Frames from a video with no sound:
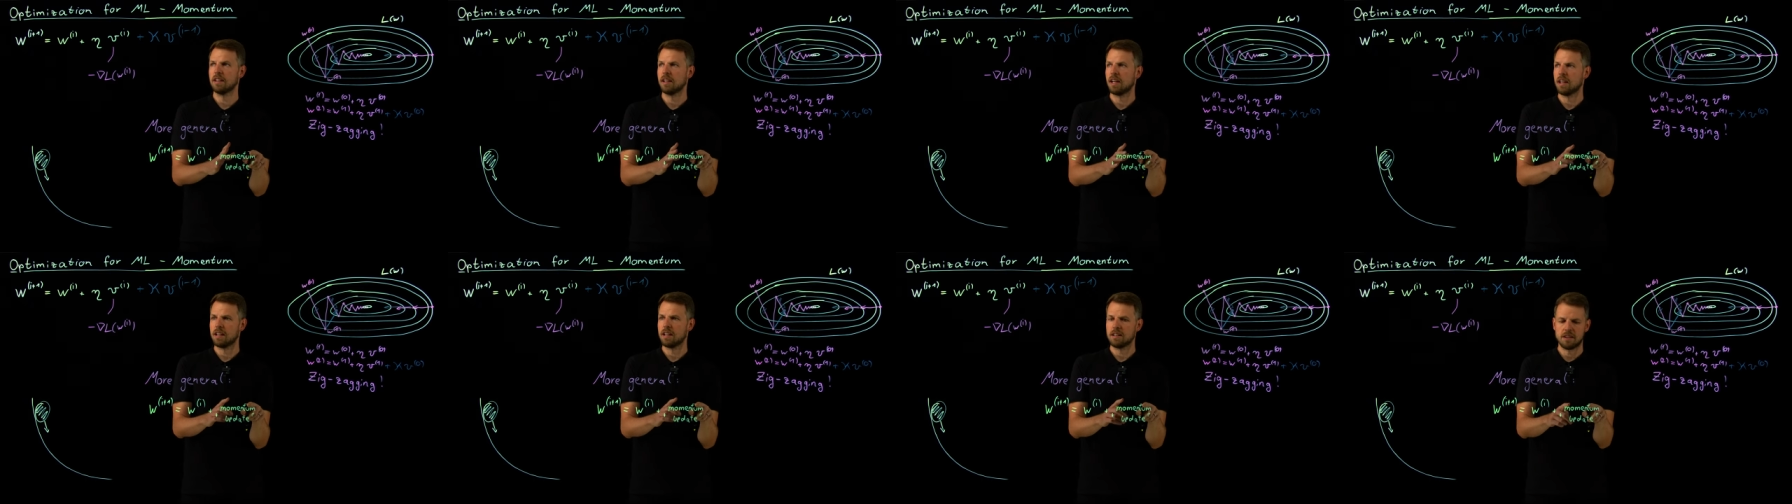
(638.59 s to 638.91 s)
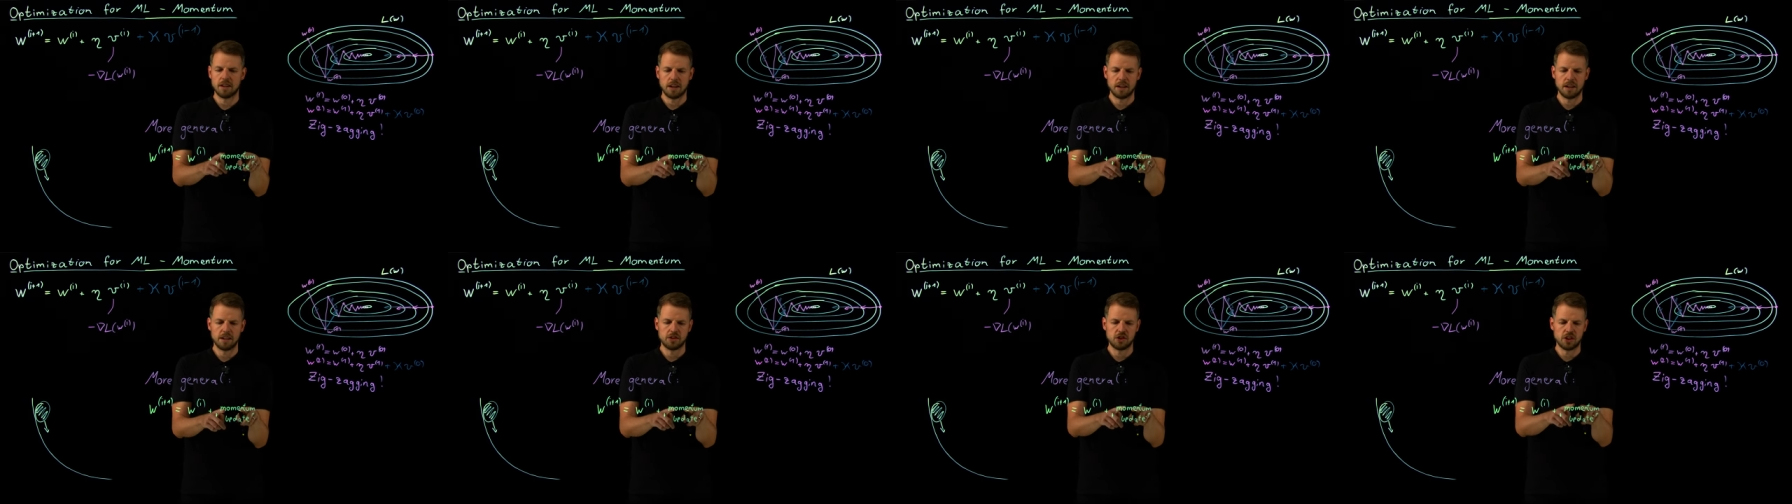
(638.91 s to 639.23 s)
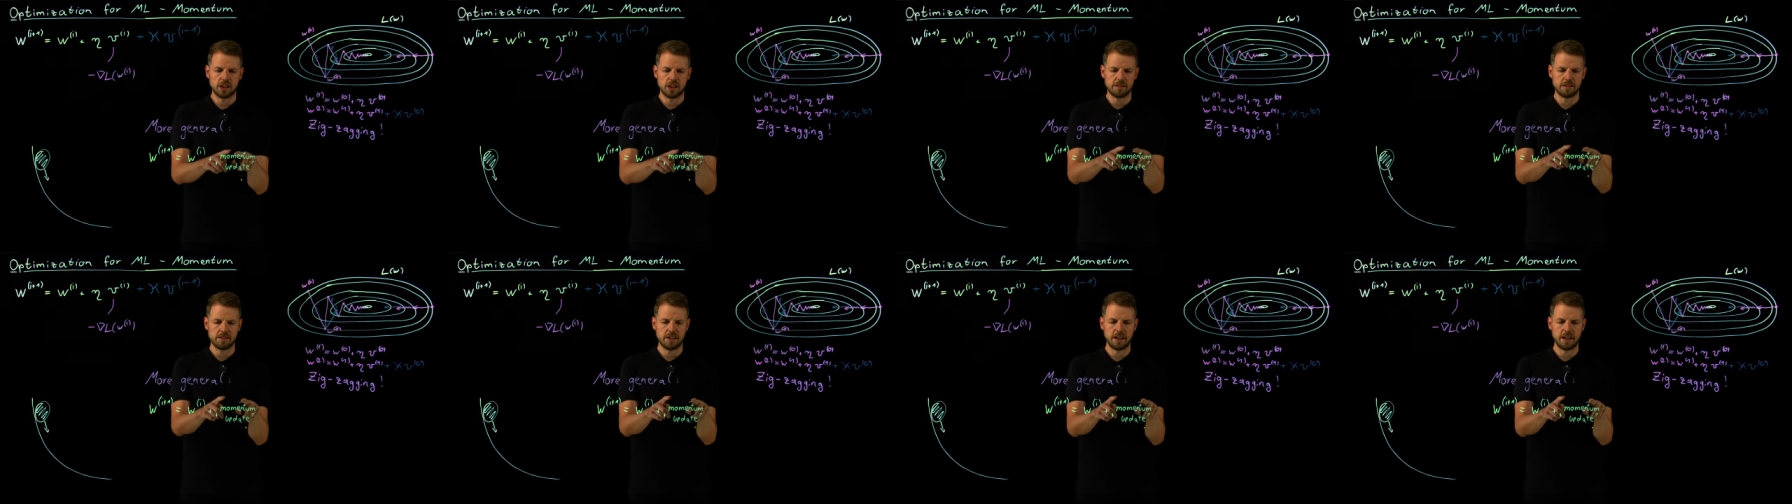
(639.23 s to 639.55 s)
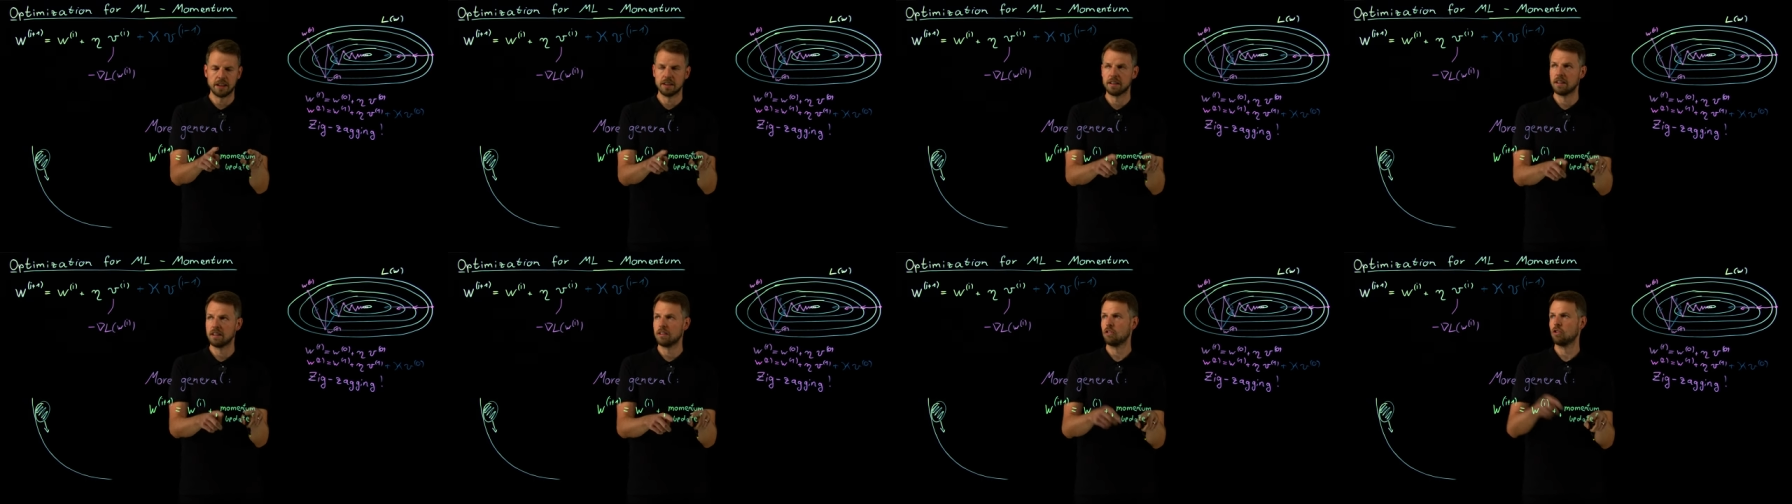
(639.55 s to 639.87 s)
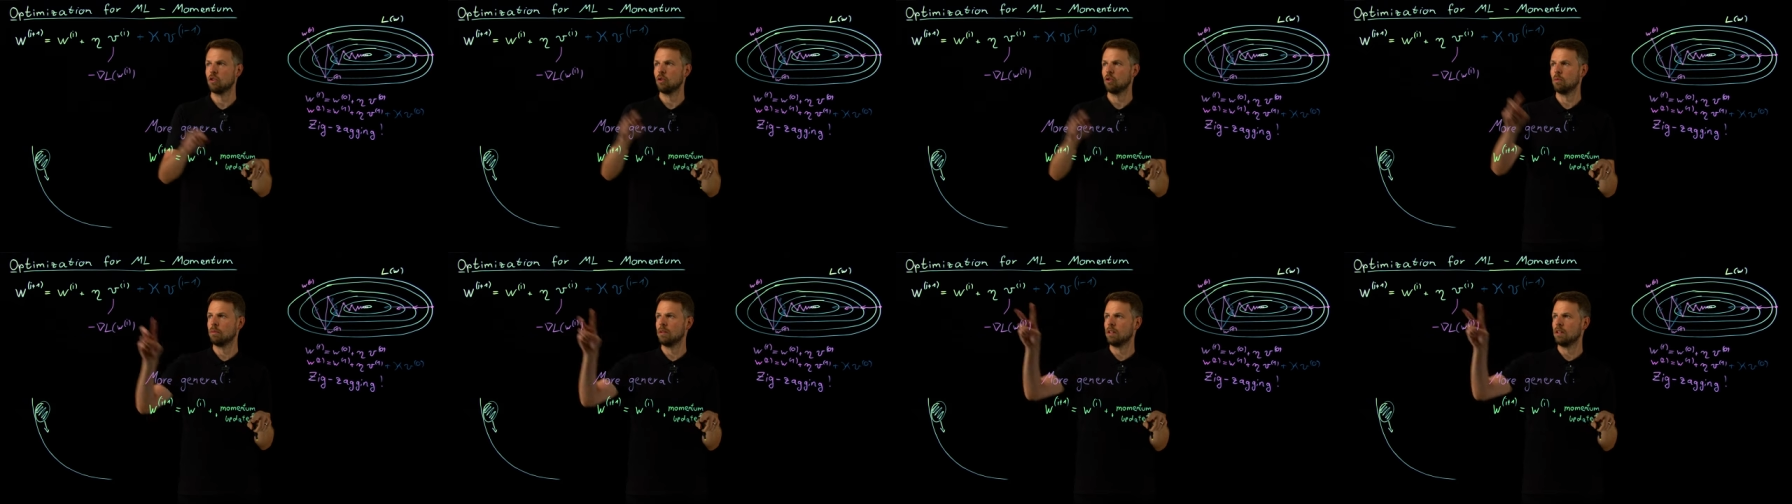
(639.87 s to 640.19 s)
and I just take this to
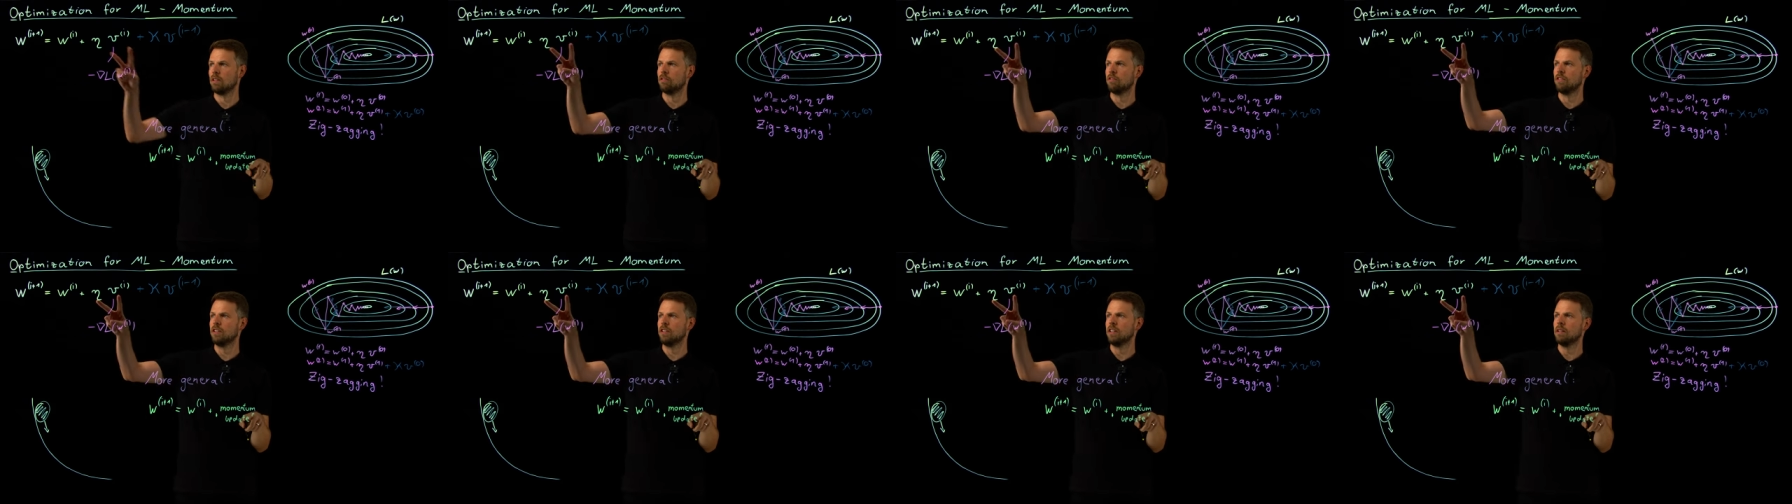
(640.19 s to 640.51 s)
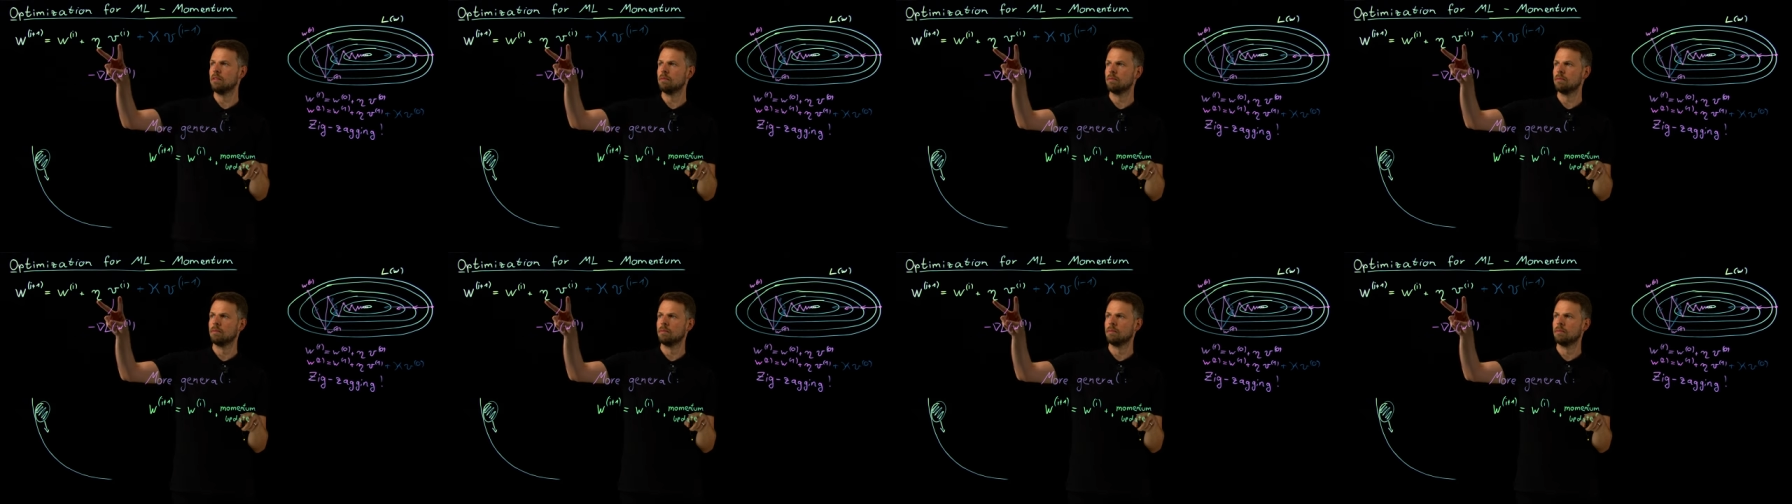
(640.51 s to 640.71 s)
be v,